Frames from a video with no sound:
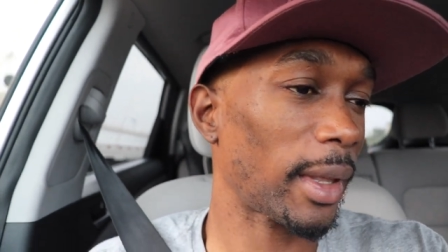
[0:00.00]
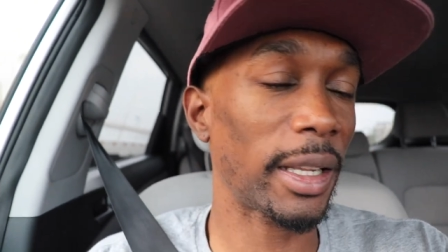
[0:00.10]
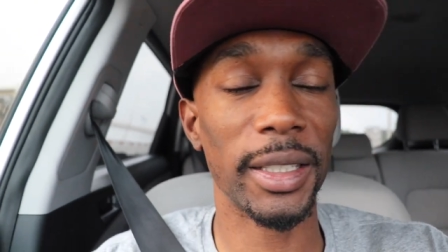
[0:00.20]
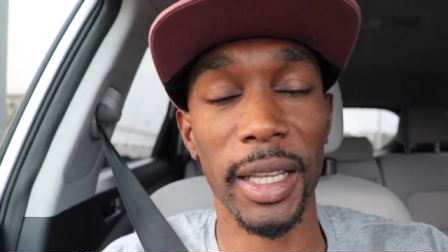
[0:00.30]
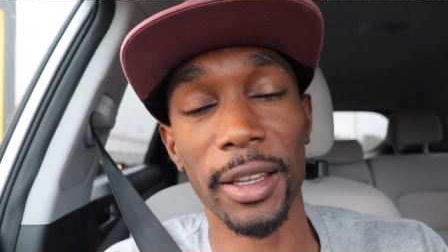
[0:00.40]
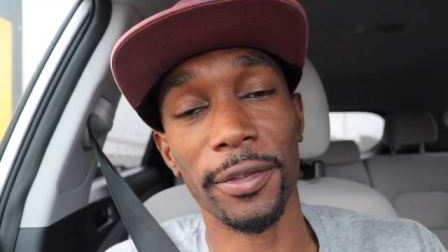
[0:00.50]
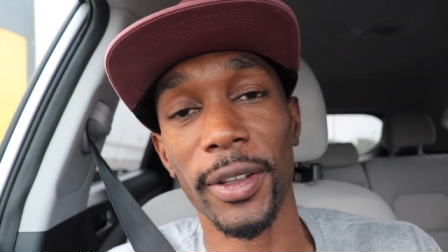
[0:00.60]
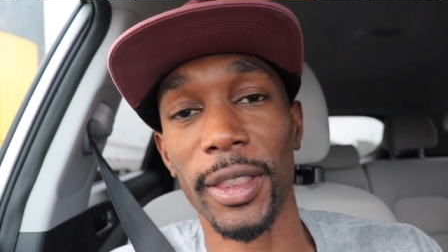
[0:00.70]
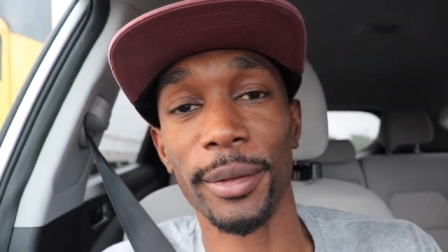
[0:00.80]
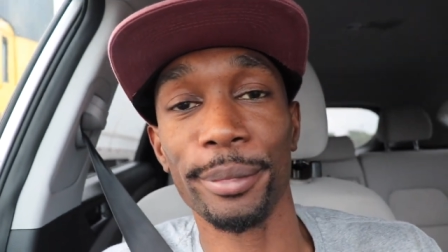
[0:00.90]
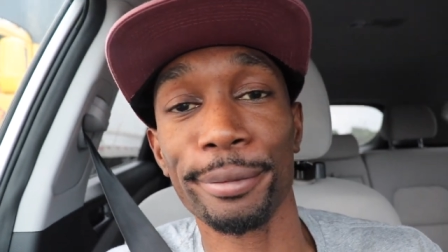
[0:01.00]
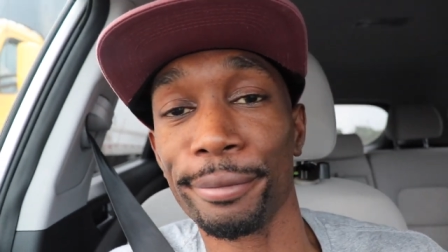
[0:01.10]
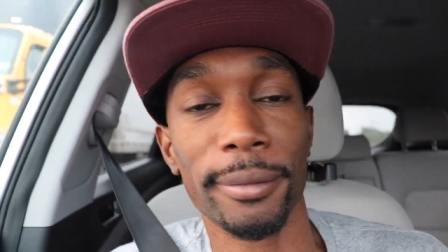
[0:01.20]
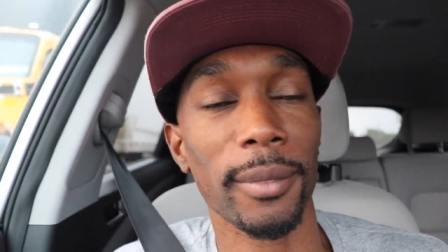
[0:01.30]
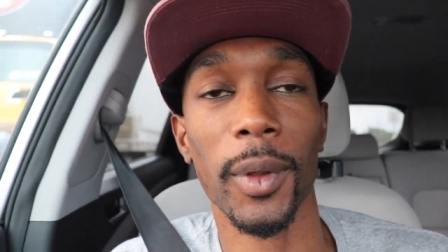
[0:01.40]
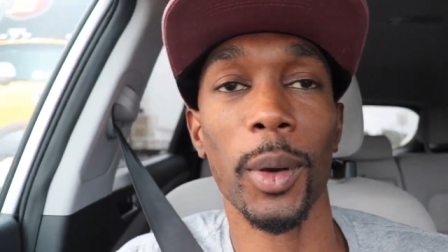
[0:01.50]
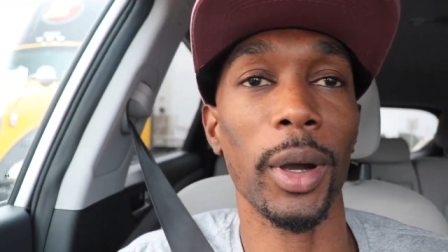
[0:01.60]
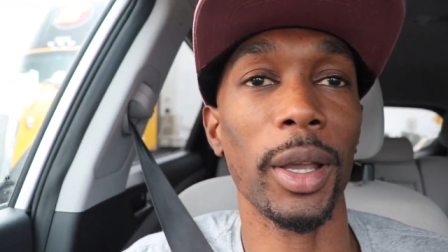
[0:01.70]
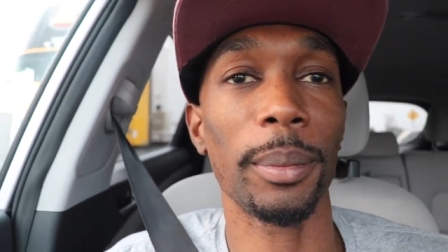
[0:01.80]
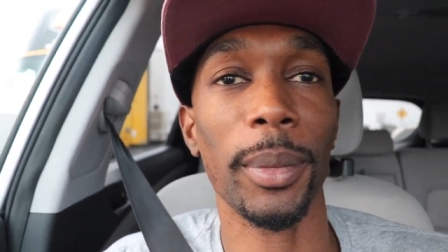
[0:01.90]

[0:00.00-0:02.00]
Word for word: I said 8.50 on here,